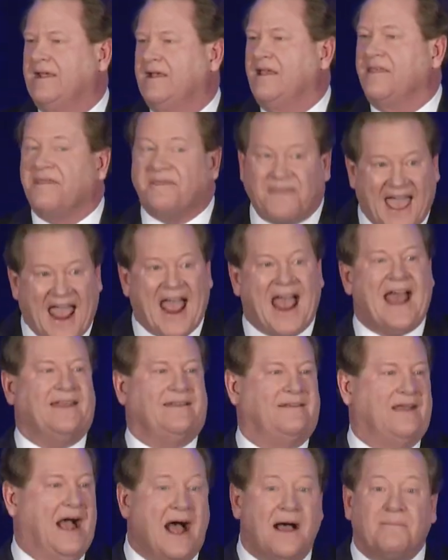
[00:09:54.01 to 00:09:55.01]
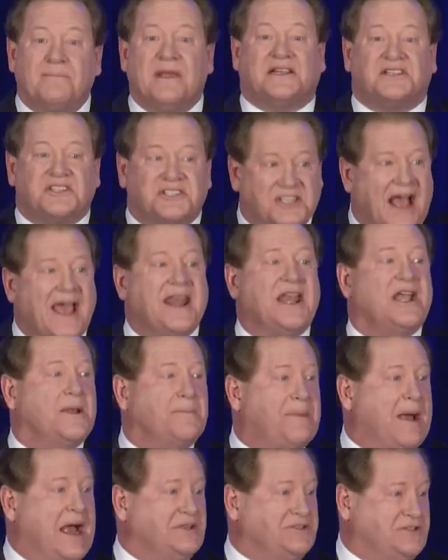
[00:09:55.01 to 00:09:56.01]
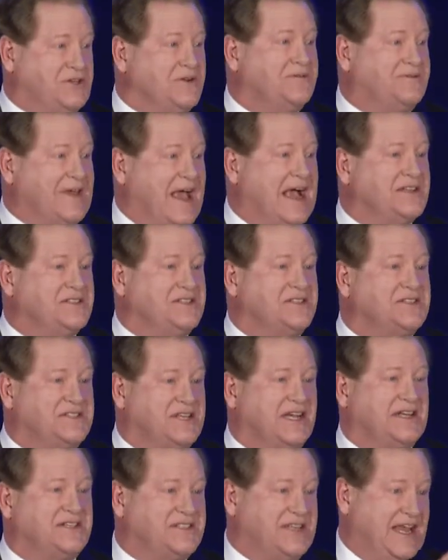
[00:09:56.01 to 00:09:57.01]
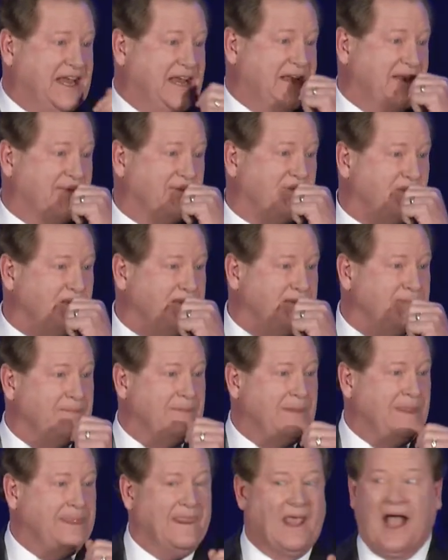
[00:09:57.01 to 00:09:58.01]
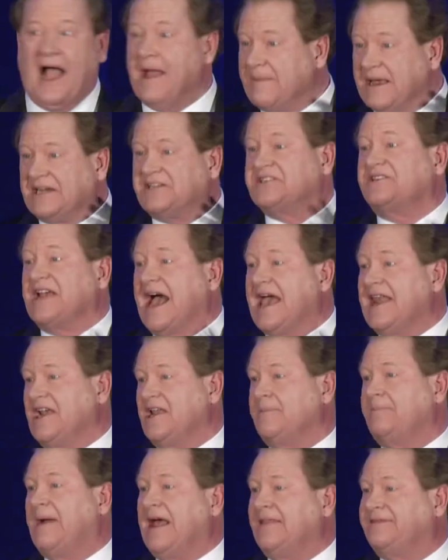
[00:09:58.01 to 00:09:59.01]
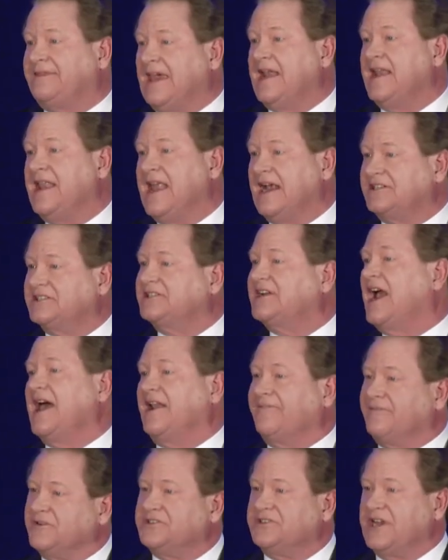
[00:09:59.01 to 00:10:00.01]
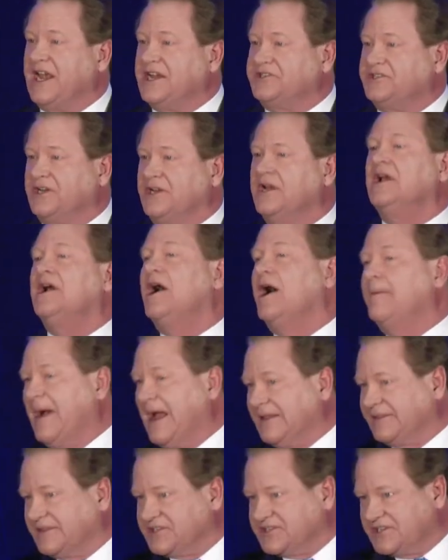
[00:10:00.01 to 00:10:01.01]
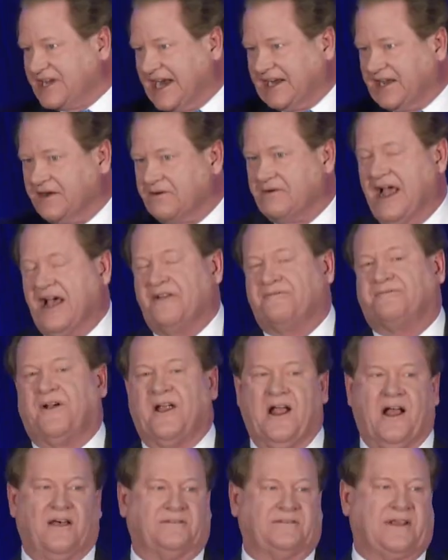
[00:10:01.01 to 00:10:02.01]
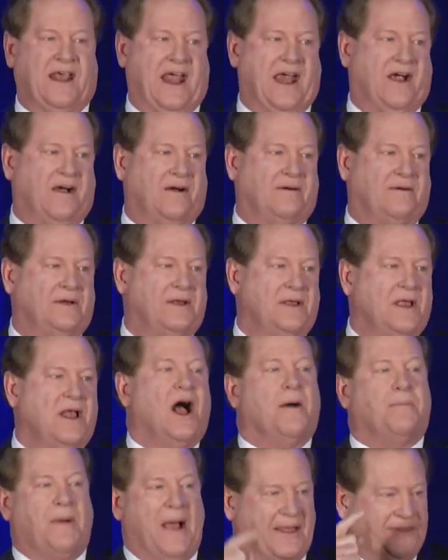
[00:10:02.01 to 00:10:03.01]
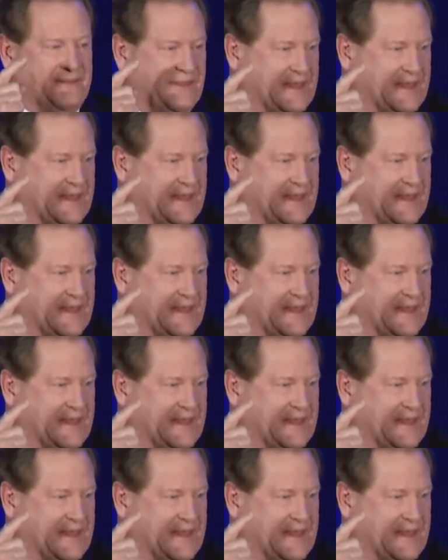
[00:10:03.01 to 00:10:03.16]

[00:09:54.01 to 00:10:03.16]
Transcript: That, I'm excited about 2016. I'm excited about that next conversation about the second round for health care, about